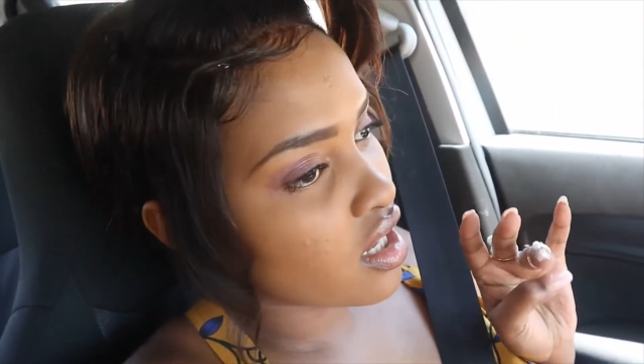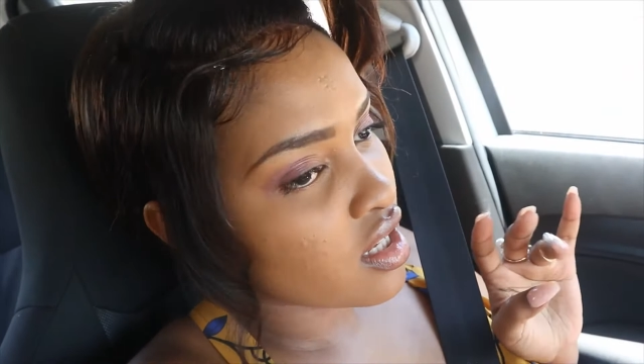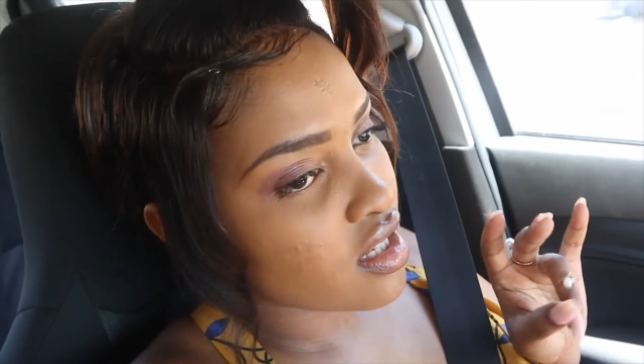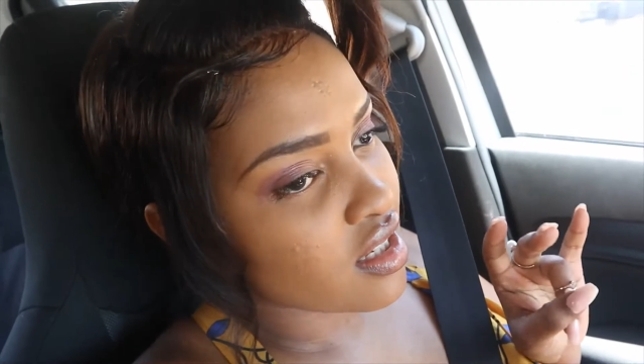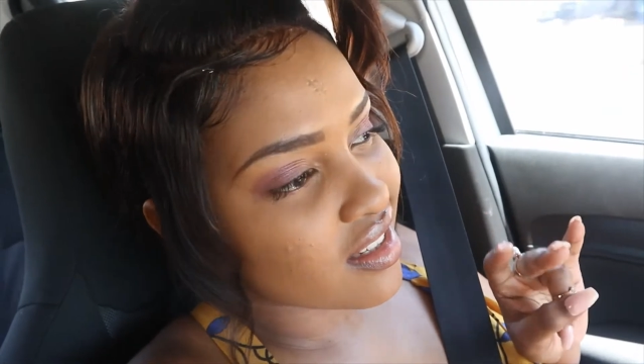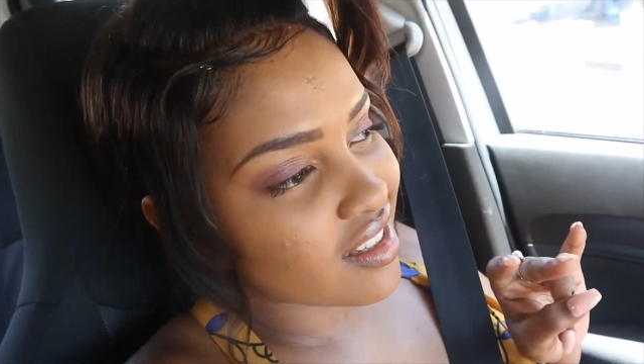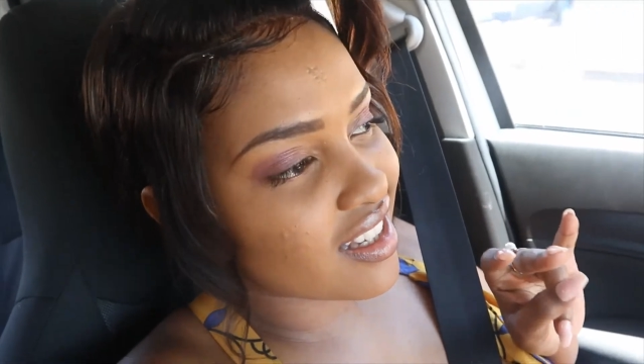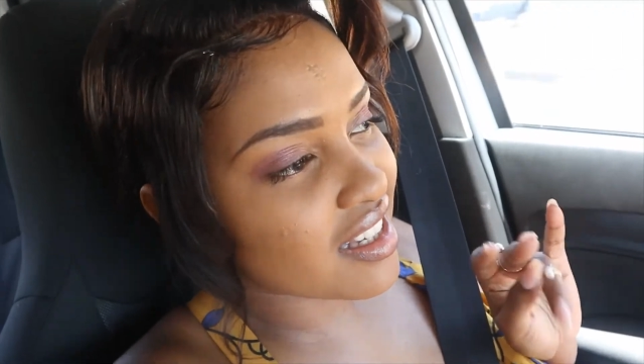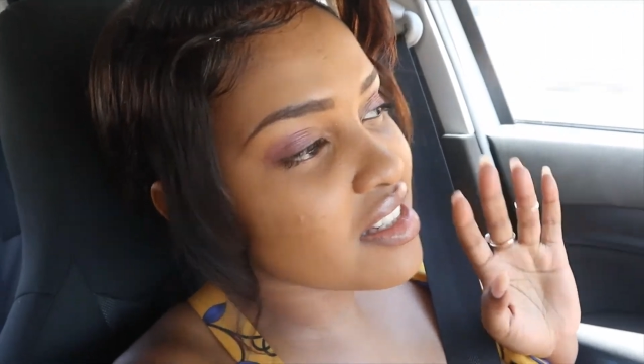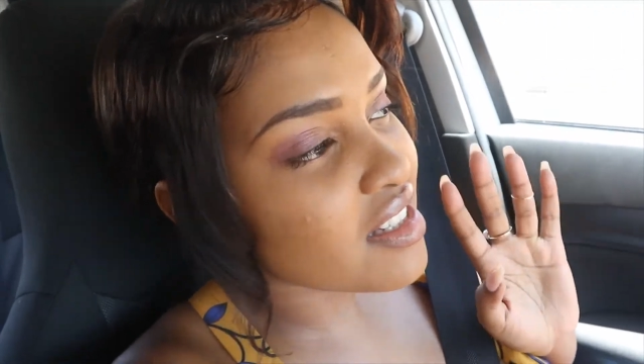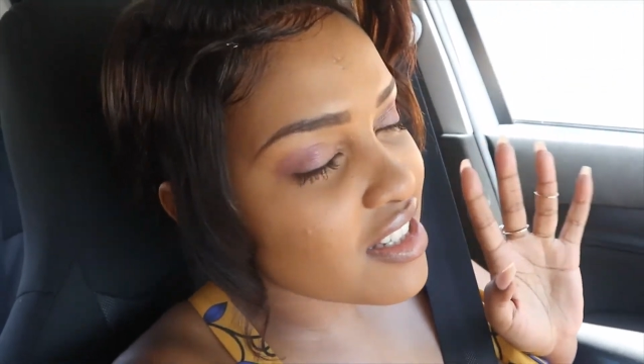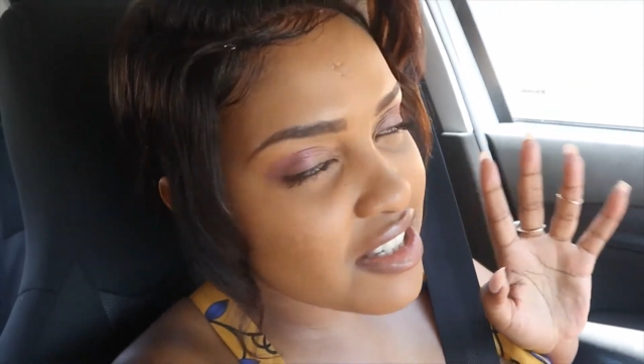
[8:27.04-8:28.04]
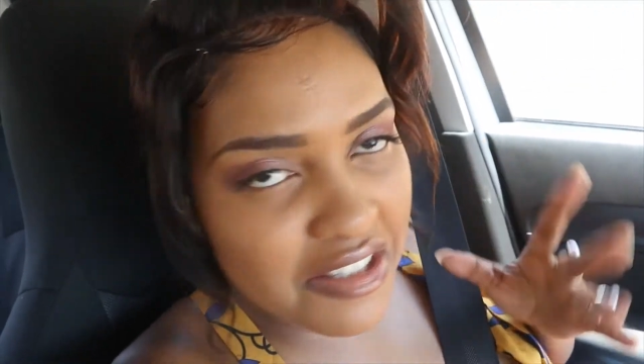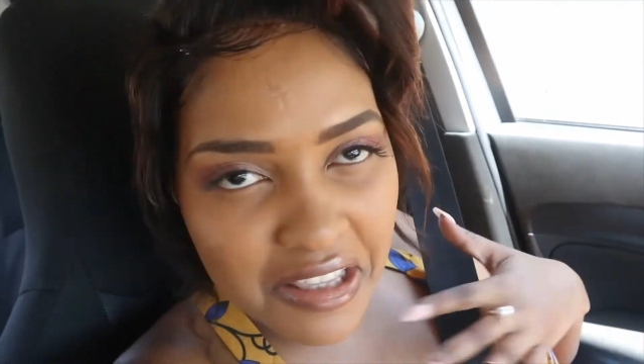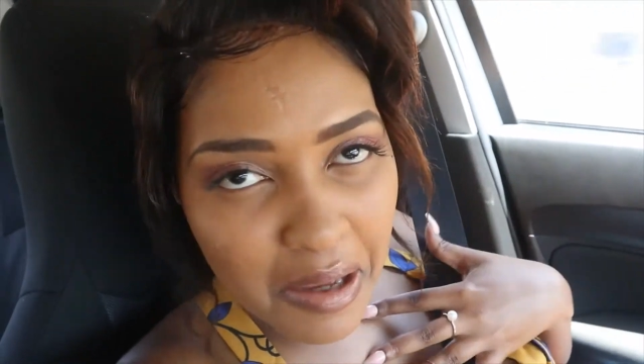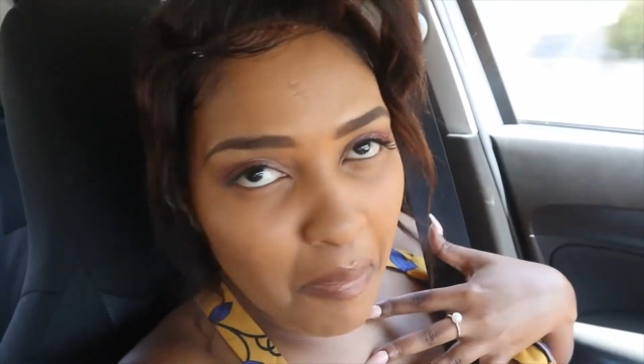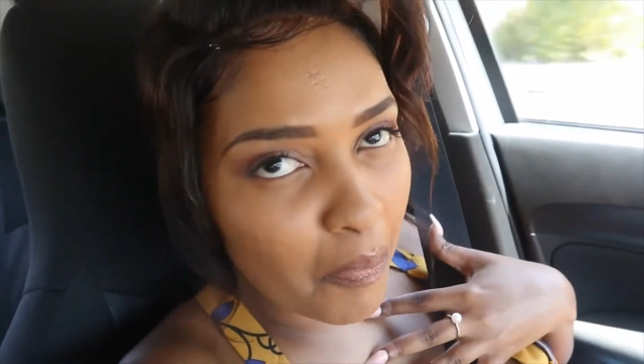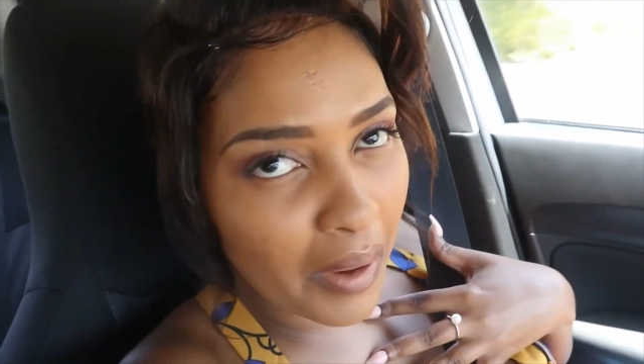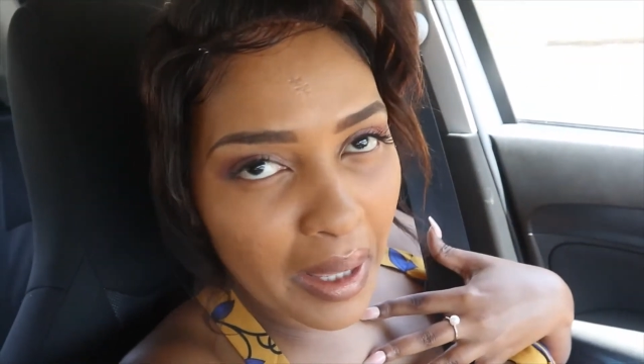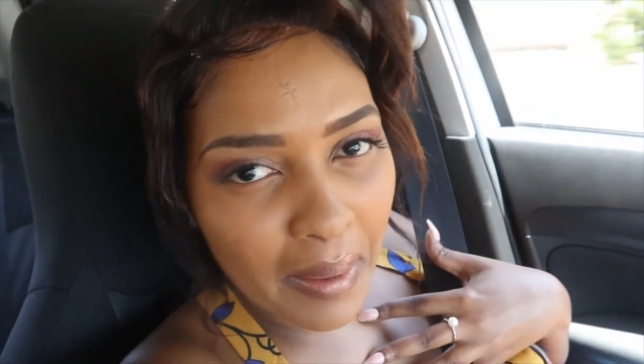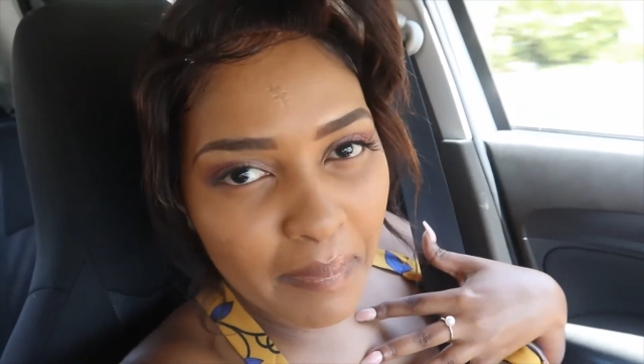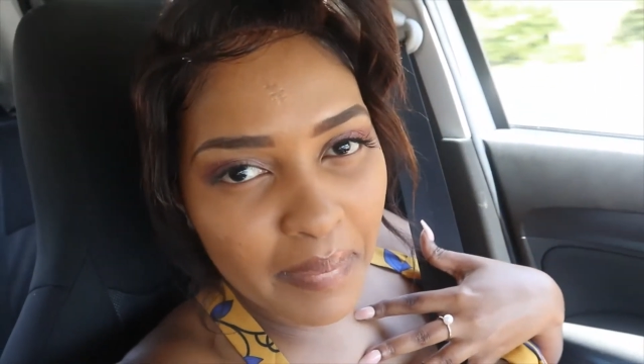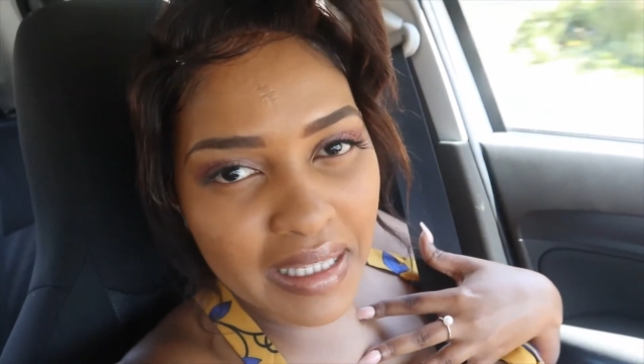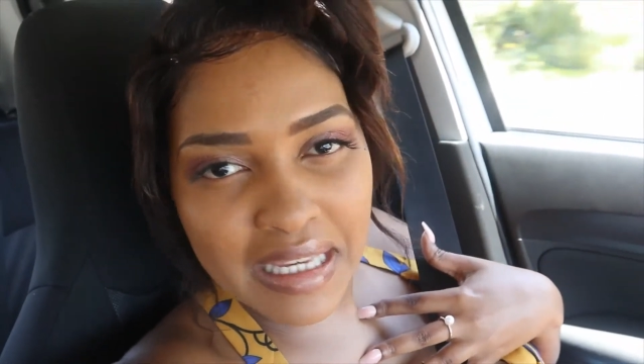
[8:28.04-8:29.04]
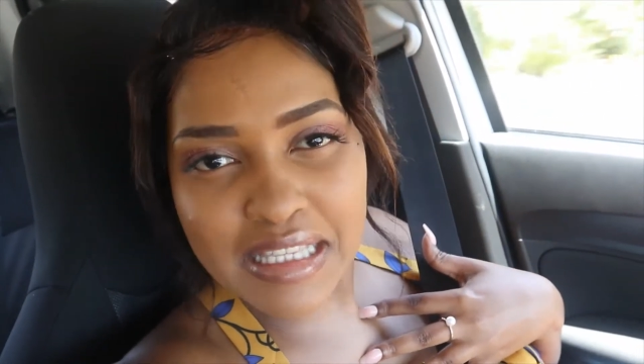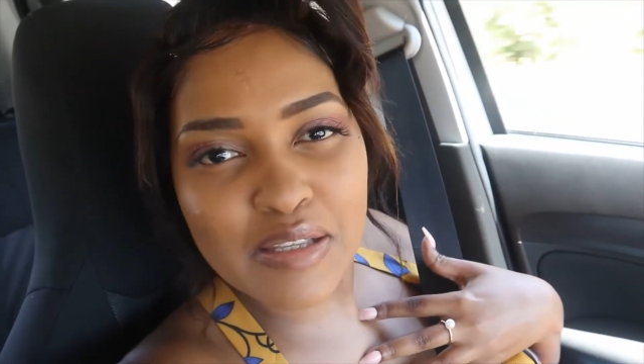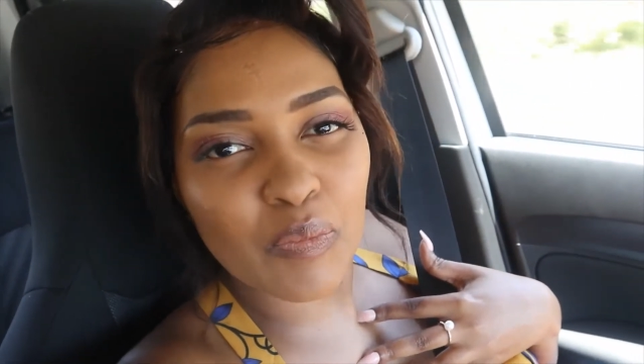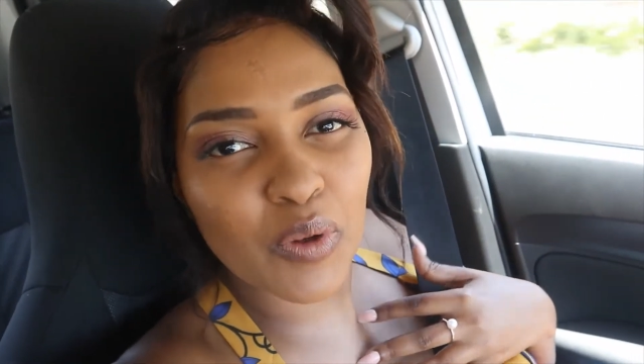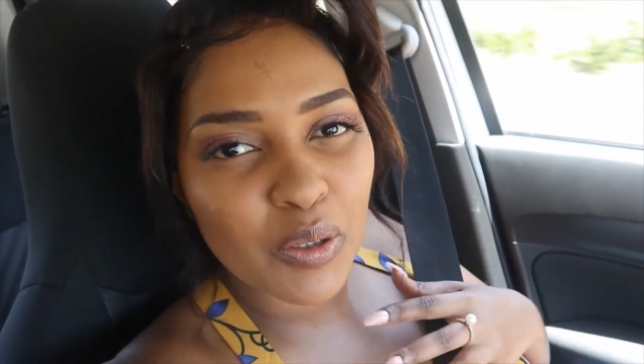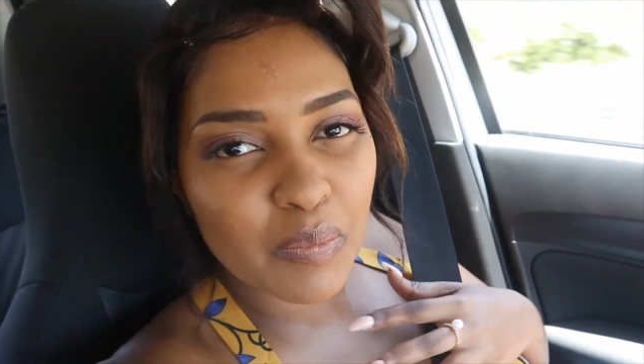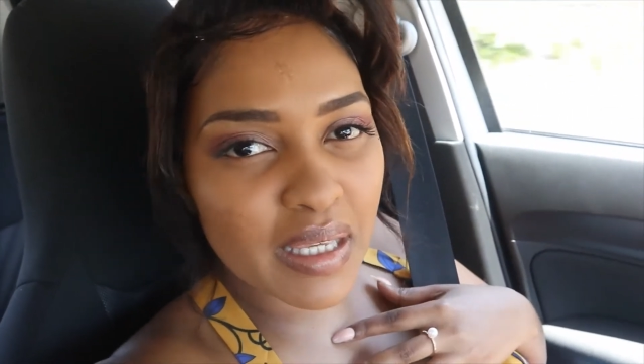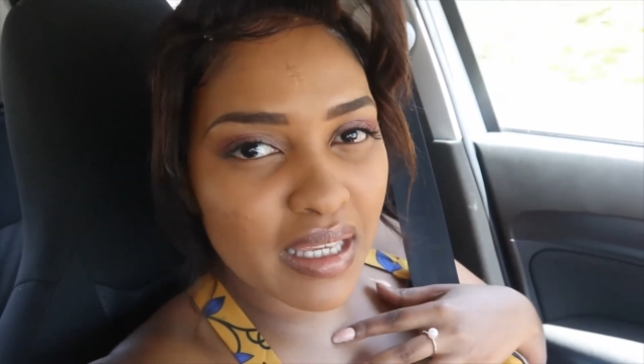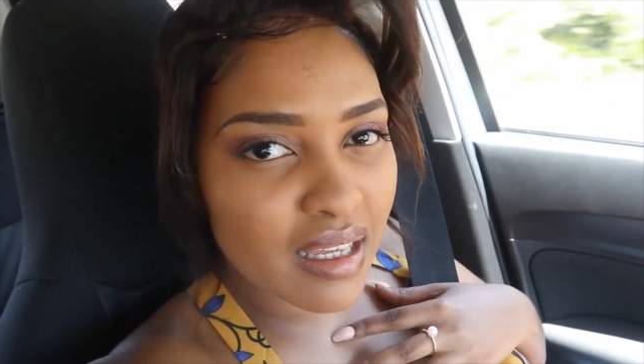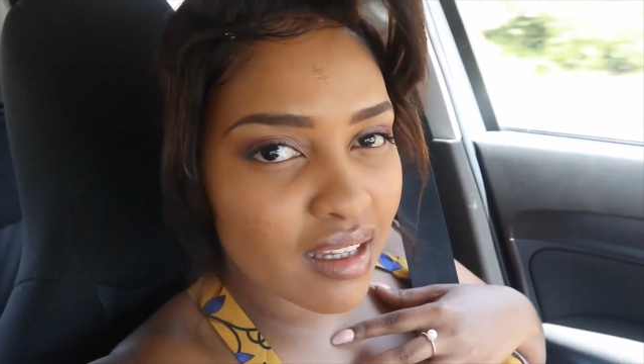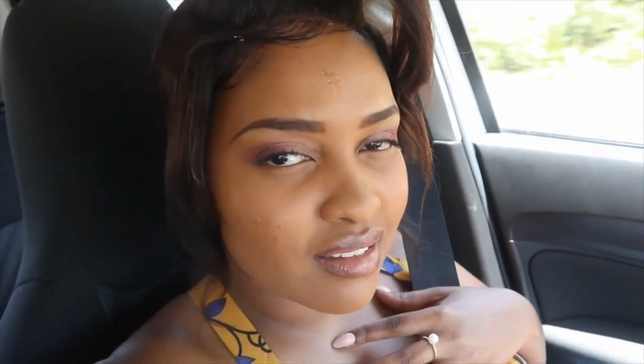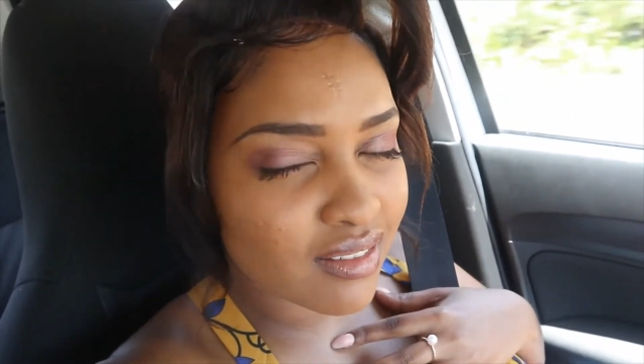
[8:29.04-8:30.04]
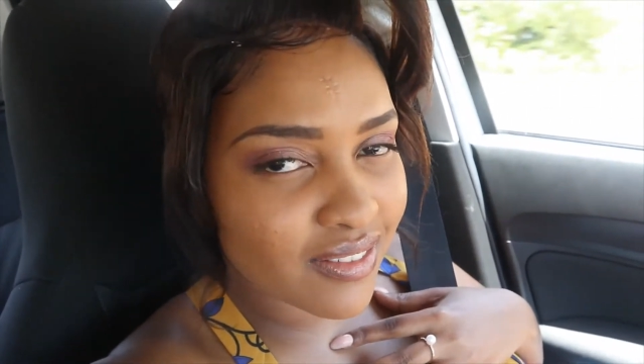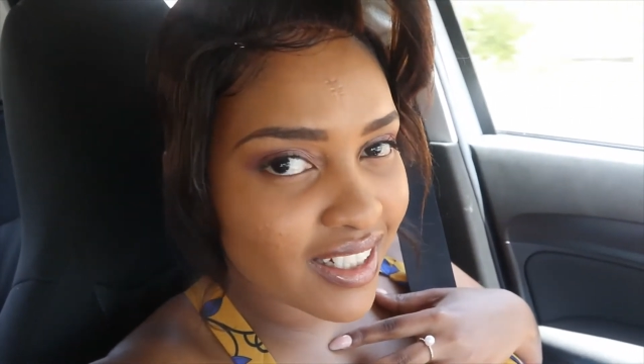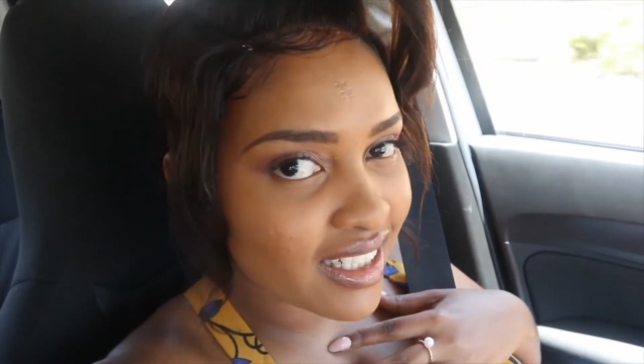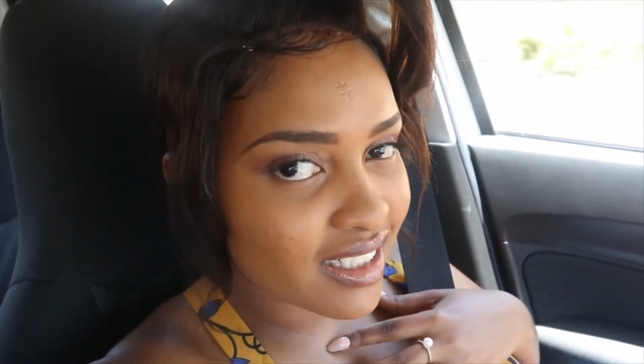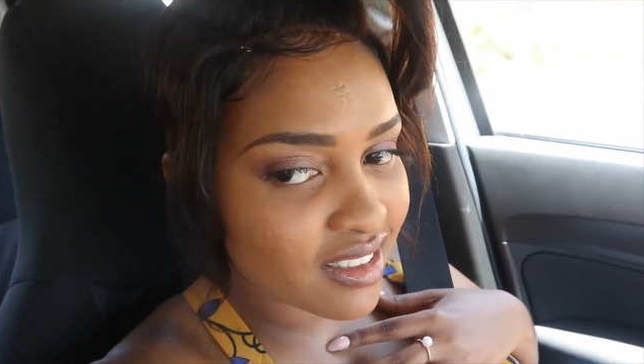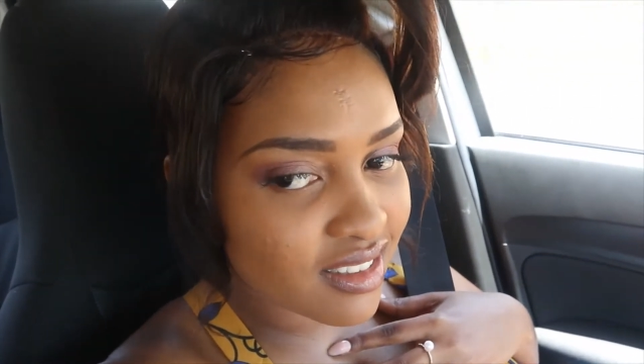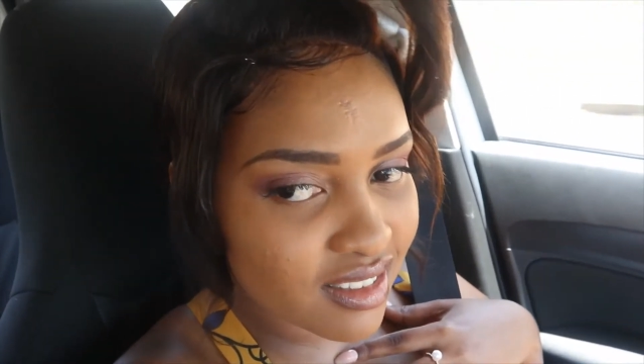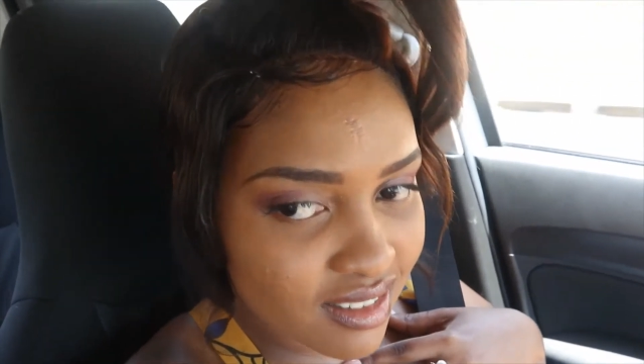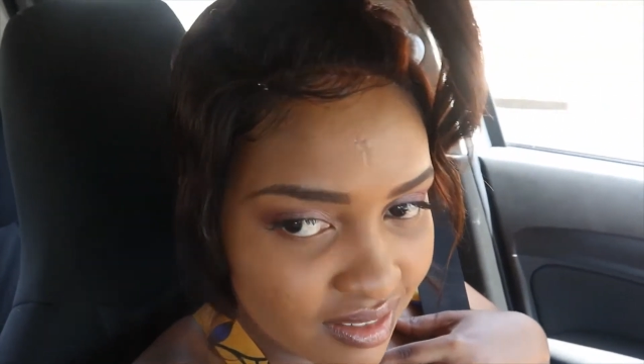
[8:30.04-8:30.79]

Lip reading: recording over the last couple of days, and